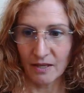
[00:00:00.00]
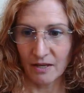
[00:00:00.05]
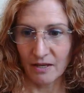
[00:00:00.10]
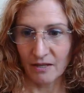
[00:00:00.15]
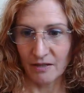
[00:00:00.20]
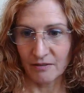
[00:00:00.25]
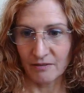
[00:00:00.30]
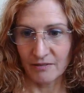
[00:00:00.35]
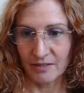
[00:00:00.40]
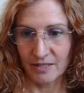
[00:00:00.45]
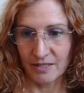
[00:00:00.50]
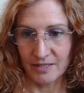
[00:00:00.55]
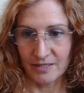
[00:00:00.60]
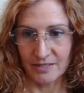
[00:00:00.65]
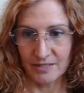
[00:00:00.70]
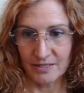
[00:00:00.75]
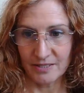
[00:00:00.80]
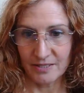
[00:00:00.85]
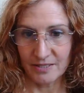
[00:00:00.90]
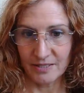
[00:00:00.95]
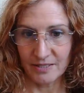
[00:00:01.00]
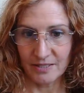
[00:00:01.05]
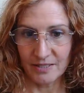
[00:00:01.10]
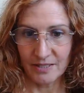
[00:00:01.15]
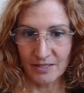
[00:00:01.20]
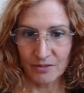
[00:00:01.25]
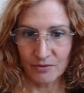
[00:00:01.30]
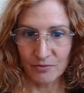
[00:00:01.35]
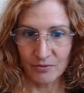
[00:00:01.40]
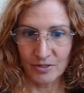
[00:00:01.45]
All right.
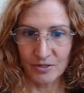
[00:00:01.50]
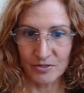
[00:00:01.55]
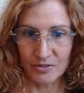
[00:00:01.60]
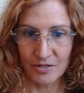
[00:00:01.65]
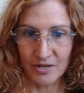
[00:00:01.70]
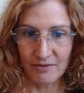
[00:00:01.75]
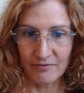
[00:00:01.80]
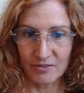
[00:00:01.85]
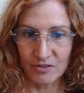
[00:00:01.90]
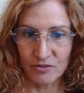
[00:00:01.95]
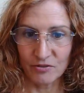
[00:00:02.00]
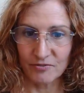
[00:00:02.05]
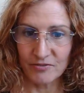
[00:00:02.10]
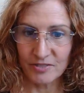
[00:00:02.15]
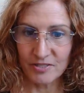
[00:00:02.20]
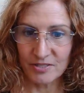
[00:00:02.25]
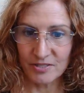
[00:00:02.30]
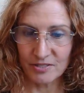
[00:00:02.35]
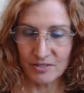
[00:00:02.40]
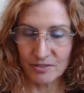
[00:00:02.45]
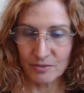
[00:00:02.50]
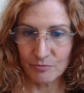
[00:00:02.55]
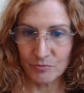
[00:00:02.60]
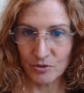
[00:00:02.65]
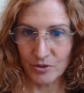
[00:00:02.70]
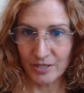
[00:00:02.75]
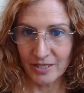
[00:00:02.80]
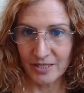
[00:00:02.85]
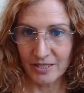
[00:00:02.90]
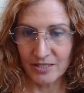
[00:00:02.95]
We also have a nervous system
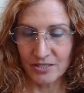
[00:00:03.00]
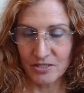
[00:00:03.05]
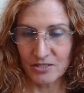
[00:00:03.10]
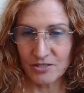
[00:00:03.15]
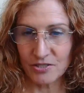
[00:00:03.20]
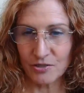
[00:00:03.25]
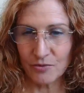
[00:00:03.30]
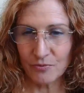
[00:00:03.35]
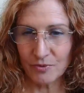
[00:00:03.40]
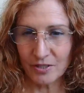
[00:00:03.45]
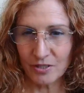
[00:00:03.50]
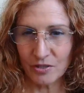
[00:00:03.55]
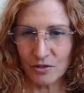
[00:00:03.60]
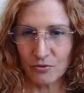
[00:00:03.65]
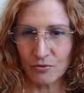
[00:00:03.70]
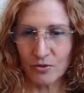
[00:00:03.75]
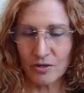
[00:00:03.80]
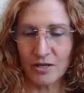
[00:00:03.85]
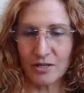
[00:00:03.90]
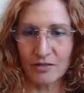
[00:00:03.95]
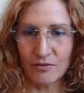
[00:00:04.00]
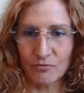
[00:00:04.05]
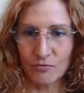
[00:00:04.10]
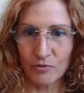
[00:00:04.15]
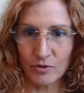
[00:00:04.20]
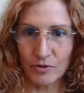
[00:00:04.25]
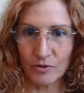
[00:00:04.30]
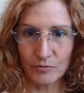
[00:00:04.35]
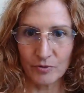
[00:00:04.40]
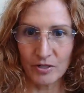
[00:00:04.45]
training, just so we know kind of
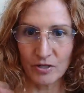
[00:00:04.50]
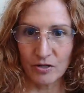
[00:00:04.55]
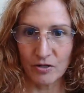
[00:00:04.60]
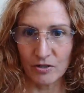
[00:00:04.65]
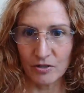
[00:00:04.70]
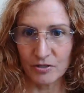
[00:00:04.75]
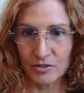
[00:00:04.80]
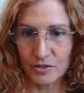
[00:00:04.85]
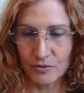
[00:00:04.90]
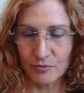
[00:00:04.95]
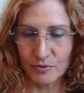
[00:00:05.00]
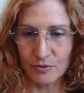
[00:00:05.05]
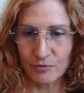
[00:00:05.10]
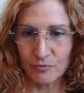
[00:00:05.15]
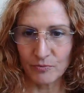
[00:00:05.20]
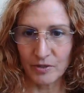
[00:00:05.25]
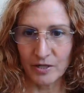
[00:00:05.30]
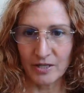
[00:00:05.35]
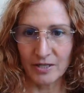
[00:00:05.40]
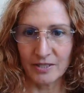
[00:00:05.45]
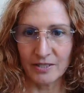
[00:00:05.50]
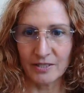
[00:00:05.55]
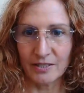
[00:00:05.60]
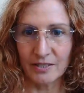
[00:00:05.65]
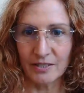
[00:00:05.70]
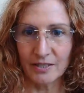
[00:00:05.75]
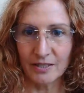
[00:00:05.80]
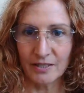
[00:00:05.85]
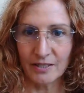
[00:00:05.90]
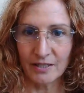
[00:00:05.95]
where we are. Do we run
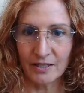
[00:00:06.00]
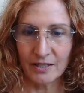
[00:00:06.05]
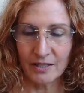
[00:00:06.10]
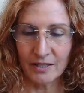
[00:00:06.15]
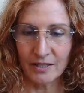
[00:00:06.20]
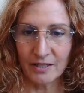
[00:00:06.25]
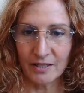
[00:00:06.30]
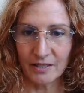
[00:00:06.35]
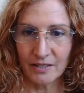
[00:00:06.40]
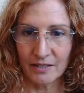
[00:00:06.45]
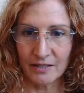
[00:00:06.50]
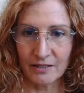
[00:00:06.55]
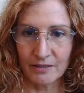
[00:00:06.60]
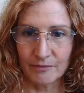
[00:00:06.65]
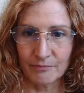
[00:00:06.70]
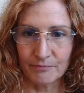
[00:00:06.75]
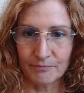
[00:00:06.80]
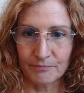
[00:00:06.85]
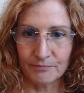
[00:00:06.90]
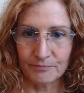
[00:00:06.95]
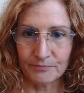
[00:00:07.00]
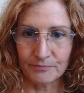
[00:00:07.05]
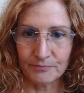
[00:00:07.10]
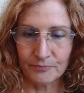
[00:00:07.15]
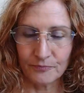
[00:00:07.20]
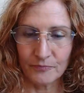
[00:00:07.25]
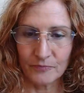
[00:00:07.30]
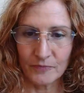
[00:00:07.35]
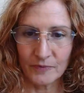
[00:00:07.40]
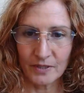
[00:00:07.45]

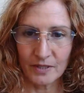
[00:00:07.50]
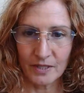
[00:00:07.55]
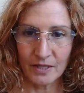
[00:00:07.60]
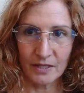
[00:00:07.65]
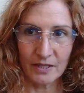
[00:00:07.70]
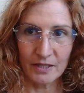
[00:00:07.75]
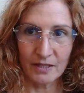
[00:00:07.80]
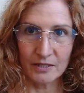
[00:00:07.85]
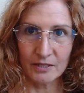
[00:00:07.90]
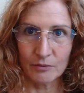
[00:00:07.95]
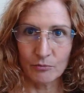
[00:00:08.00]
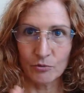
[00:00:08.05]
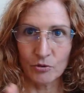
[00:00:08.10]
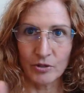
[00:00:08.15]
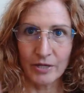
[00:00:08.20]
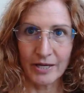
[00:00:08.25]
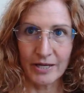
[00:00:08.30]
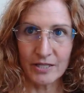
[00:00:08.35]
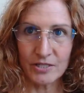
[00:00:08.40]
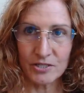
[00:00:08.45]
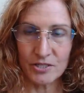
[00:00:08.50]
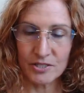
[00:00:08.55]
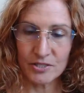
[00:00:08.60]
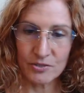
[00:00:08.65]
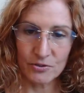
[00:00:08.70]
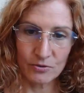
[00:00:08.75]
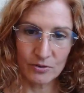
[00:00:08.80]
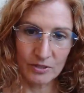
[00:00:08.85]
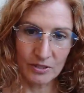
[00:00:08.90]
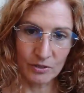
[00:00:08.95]
a little more anxious,
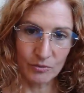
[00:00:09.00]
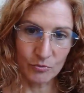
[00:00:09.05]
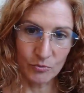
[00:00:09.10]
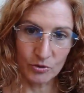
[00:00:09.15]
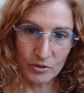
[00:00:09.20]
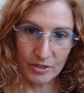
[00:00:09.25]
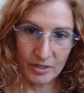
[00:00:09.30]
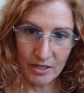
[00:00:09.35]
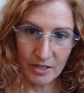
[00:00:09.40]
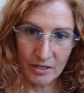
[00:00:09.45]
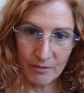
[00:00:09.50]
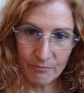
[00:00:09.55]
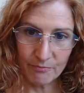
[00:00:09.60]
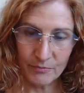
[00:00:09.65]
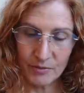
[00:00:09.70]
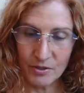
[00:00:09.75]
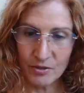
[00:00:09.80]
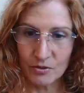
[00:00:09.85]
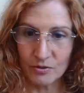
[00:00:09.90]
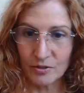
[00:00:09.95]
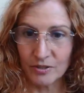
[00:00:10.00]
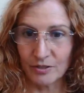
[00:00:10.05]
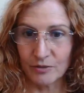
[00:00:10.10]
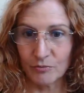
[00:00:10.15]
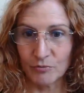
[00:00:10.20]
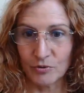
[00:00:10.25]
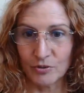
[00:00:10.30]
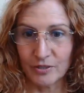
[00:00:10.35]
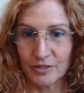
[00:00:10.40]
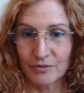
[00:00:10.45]
or a little more numb, or a little
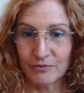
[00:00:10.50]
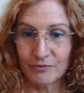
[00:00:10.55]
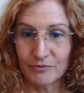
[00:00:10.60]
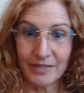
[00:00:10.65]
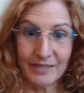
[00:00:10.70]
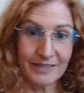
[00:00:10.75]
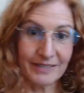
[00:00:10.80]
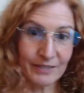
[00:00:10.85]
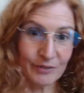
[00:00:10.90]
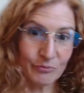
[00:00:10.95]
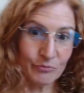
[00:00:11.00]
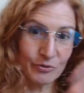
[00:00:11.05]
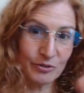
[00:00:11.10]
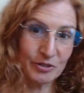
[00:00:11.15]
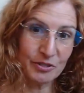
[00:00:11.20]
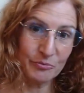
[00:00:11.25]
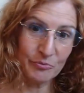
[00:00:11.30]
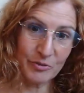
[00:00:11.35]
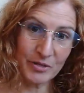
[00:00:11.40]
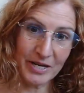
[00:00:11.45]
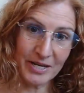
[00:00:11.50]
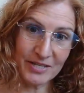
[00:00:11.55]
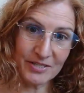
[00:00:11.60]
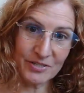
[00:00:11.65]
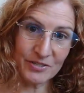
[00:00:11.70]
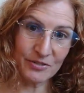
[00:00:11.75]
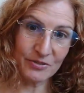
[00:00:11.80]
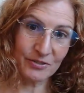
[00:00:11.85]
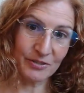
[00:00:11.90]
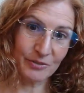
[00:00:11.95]
more, right, a little more
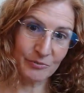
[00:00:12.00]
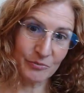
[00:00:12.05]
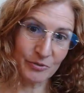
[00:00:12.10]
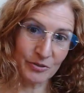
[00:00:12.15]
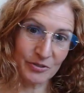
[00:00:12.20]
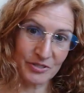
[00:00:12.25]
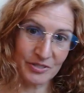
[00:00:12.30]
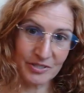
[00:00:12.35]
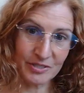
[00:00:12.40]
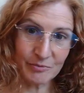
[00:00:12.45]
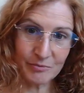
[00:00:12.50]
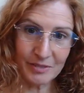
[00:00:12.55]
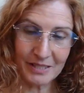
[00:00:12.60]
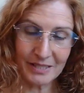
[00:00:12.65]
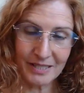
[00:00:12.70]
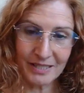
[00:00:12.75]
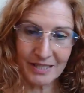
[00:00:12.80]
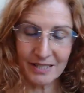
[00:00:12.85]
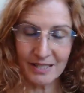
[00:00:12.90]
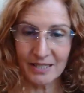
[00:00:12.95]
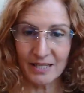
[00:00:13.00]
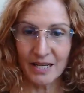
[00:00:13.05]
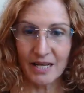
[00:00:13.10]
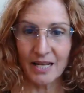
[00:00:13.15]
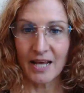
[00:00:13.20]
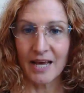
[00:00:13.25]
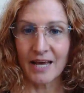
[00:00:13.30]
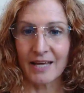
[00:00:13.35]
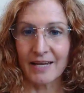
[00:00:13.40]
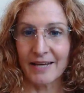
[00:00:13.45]
depressed, or a little more stimulated,
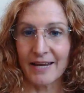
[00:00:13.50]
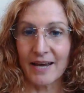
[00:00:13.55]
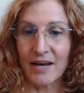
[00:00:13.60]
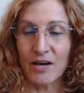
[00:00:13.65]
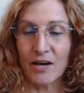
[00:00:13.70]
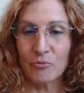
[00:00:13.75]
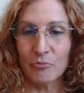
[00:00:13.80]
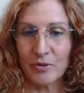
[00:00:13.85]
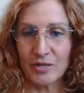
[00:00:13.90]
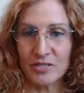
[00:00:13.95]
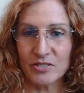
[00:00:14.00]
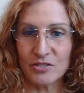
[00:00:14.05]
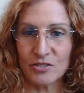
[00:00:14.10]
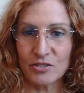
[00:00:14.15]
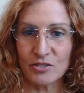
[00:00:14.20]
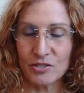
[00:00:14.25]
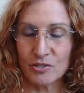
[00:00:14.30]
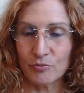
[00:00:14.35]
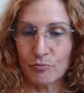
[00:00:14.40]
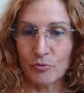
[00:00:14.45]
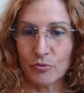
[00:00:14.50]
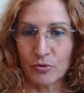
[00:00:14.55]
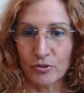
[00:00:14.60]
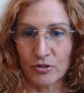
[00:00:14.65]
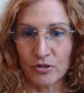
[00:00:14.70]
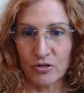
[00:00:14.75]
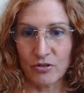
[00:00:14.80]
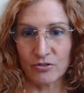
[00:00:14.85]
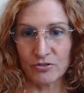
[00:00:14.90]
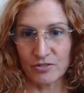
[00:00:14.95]
and how best to support
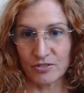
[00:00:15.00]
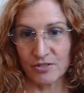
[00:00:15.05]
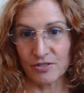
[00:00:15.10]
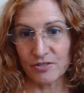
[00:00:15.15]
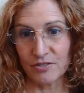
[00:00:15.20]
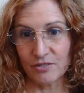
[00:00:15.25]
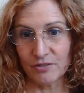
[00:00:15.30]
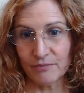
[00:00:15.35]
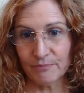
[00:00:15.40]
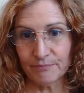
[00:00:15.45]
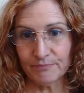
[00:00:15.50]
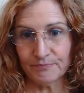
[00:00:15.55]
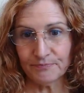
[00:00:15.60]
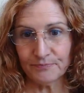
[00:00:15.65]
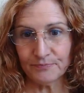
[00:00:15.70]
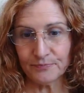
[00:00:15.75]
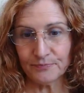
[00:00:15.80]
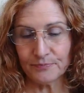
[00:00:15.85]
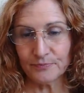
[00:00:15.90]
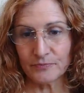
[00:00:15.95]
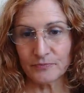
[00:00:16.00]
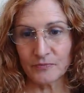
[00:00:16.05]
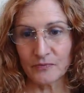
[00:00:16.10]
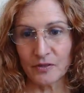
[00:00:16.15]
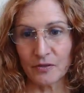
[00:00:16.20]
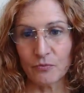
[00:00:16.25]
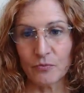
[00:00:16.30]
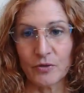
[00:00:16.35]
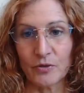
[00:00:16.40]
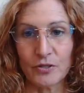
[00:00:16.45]
our system?
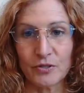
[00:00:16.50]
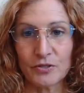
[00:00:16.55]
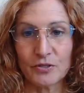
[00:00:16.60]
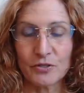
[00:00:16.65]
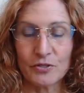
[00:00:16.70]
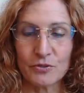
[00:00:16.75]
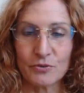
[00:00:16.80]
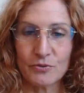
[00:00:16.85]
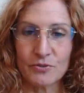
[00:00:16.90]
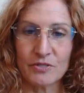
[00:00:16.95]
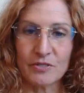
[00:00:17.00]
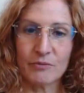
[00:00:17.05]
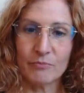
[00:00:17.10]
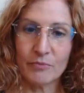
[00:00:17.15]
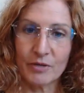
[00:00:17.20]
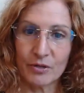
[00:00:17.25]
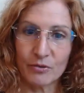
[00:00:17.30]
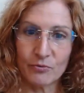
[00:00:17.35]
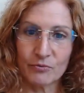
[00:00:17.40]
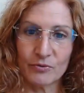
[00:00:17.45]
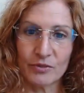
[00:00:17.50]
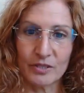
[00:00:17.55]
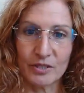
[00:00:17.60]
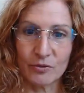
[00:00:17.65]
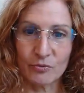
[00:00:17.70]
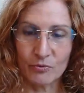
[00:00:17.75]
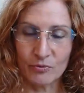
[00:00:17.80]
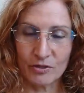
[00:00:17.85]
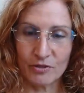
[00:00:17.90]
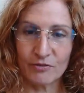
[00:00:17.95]
Right, what are the tools that might really
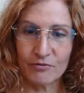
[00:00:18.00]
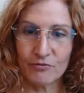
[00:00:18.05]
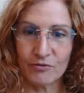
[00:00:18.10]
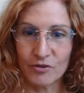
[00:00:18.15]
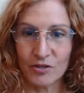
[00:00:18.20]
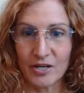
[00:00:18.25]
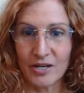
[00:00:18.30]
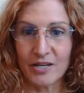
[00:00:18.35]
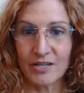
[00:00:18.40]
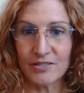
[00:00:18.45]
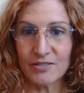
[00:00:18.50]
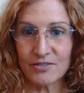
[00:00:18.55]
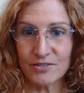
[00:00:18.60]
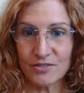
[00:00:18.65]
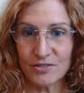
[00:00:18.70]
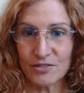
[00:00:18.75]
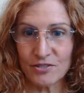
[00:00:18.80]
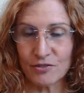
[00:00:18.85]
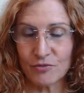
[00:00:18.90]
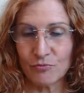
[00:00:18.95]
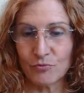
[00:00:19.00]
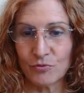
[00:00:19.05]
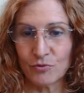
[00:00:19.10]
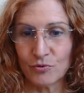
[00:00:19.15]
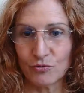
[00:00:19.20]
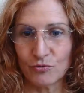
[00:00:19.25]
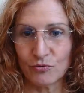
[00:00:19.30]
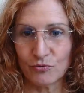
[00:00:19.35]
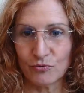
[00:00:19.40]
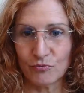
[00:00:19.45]
work for us to
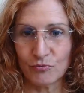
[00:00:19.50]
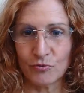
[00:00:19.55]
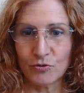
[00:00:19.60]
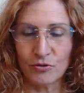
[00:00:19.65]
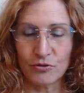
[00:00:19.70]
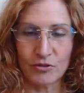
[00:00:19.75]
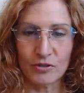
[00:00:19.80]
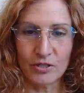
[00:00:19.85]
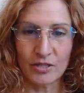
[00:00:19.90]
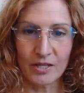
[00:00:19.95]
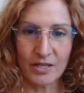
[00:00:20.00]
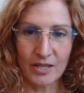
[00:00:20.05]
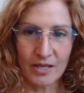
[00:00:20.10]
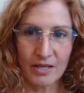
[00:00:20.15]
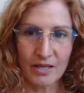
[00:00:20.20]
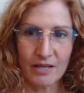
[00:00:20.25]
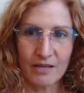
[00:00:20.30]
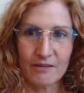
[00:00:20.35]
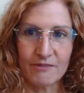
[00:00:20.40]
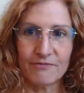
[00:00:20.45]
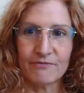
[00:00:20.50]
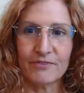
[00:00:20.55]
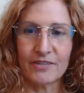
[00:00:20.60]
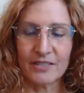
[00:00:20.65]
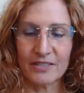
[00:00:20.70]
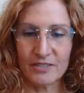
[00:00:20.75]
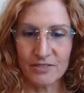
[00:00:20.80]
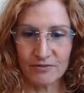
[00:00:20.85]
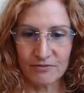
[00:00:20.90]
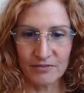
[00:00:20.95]
move more
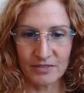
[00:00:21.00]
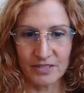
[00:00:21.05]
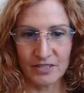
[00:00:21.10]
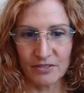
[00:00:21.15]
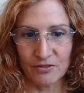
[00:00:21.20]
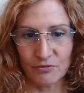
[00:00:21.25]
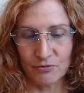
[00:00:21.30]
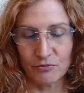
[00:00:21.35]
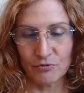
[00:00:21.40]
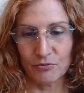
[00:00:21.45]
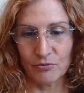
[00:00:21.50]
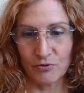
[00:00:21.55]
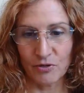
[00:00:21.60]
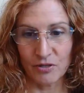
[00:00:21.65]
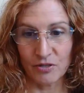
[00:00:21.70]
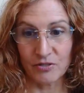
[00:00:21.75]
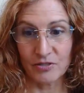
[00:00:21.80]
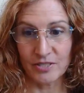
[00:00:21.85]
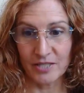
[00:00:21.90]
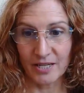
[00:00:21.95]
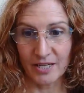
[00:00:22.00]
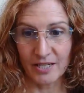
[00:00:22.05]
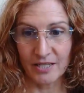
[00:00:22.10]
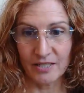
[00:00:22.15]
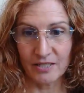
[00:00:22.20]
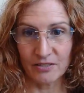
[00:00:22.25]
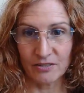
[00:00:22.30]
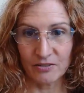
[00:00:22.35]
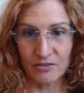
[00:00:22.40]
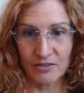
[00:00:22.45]
effectively through our day
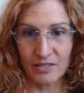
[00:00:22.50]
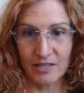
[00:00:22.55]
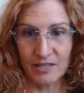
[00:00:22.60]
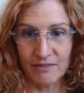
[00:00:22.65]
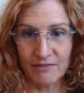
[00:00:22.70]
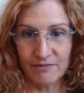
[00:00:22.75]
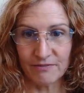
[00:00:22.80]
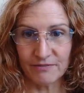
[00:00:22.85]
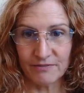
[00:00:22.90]
and our life?